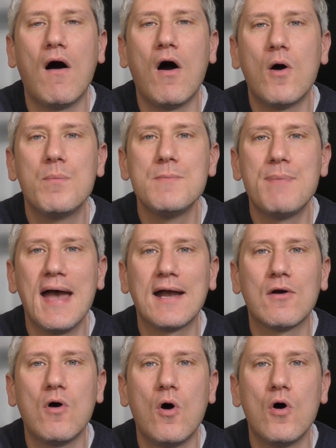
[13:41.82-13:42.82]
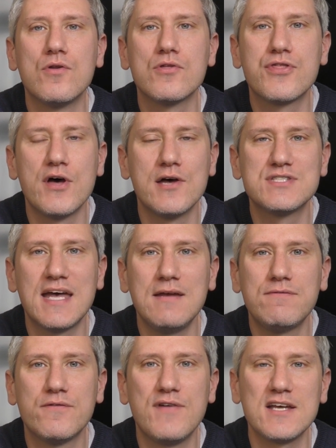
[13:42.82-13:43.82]
I'll be back on Thursday
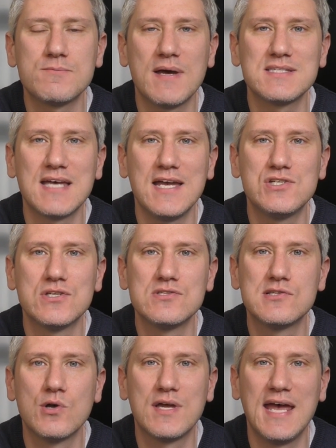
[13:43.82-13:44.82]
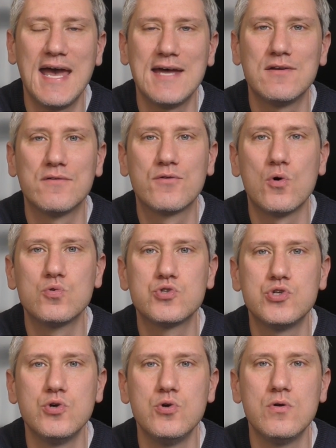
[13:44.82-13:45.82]
for Flex Expectations, looking ahead, of course,
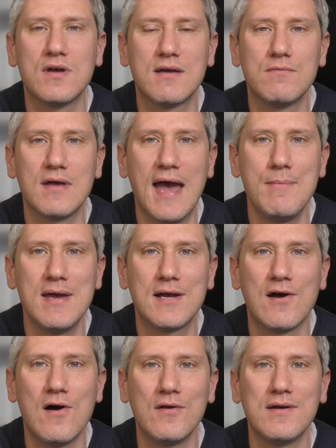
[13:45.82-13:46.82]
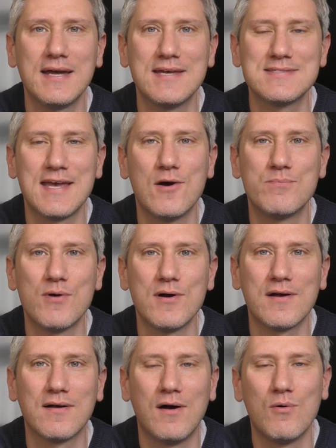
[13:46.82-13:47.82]
to Amir Khan against Kell
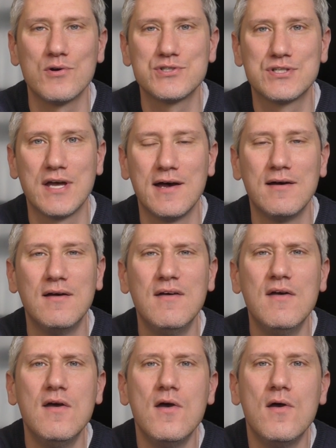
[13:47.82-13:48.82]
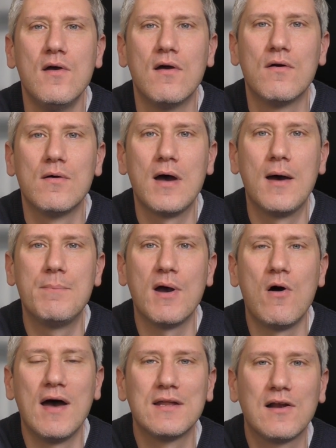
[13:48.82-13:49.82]
Brook. I watched
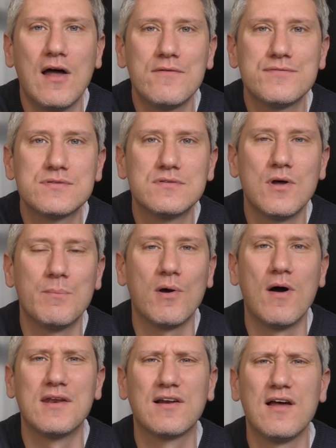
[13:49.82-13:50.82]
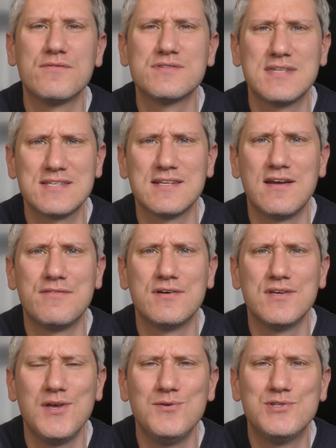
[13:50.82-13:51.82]
Behind the Gloves. Not Behind the Gloves. That's
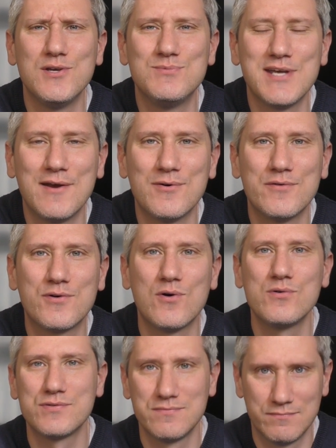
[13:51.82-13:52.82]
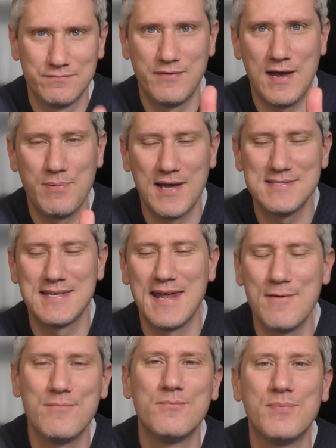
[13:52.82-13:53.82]
another YouTube channel, of course. Fair play to
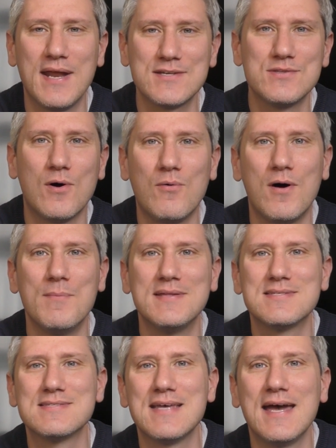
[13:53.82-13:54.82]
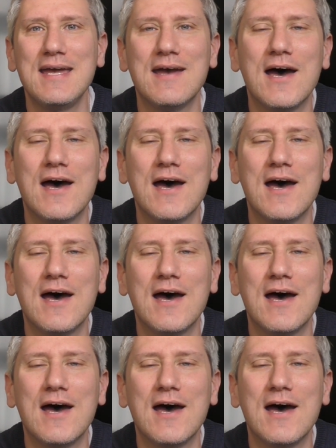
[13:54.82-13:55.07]
them. But that's not what I meant to say.